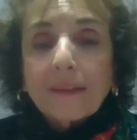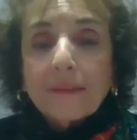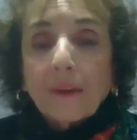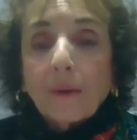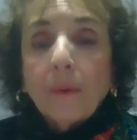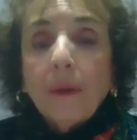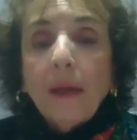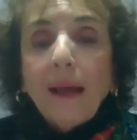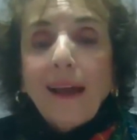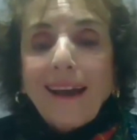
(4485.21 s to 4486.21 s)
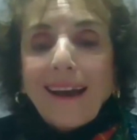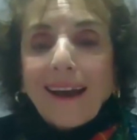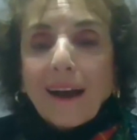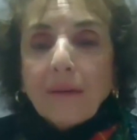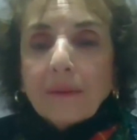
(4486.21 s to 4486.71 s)
And so
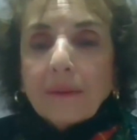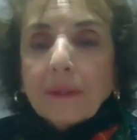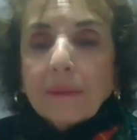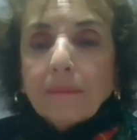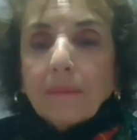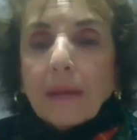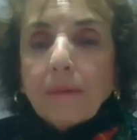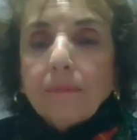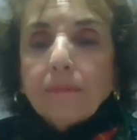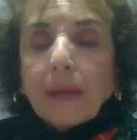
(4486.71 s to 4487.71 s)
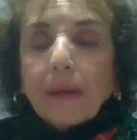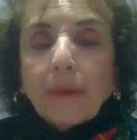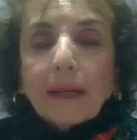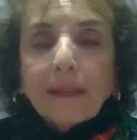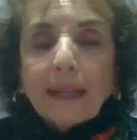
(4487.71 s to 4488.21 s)
the my my
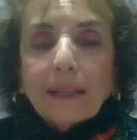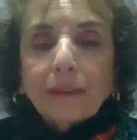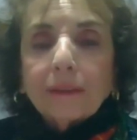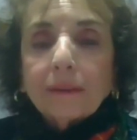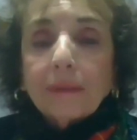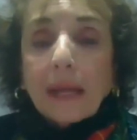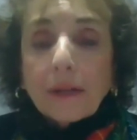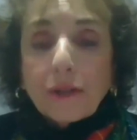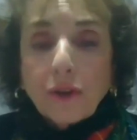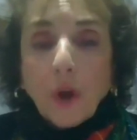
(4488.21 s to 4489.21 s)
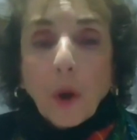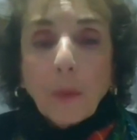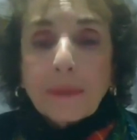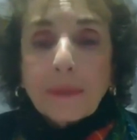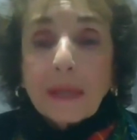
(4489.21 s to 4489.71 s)
recollections are not as
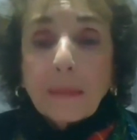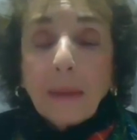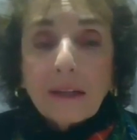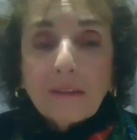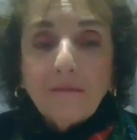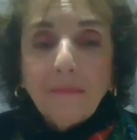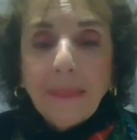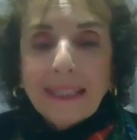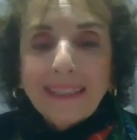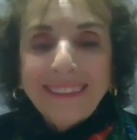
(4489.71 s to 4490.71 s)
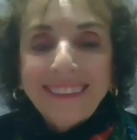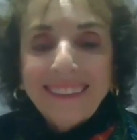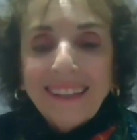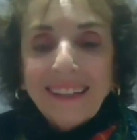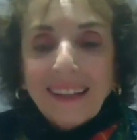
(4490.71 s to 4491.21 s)
sharp as they might have been
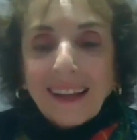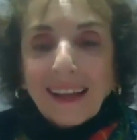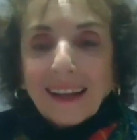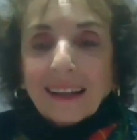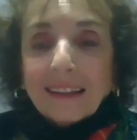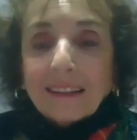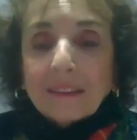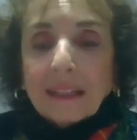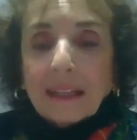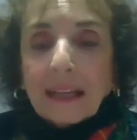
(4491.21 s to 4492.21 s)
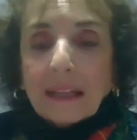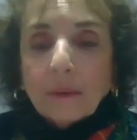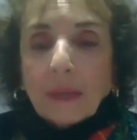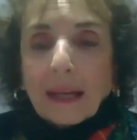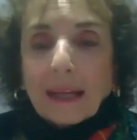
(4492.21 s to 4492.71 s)
uh,
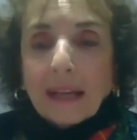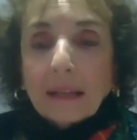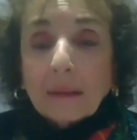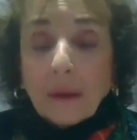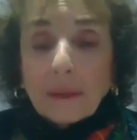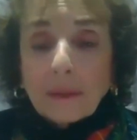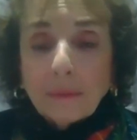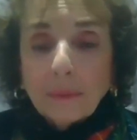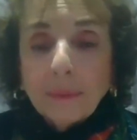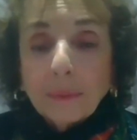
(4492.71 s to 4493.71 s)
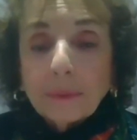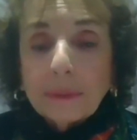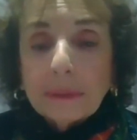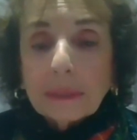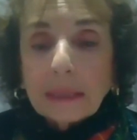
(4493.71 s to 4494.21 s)
had I not gone through all
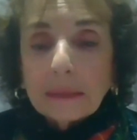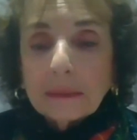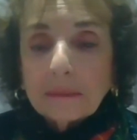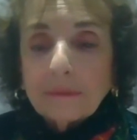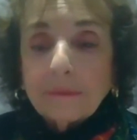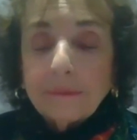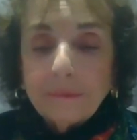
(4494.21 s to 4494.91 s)
these kinds of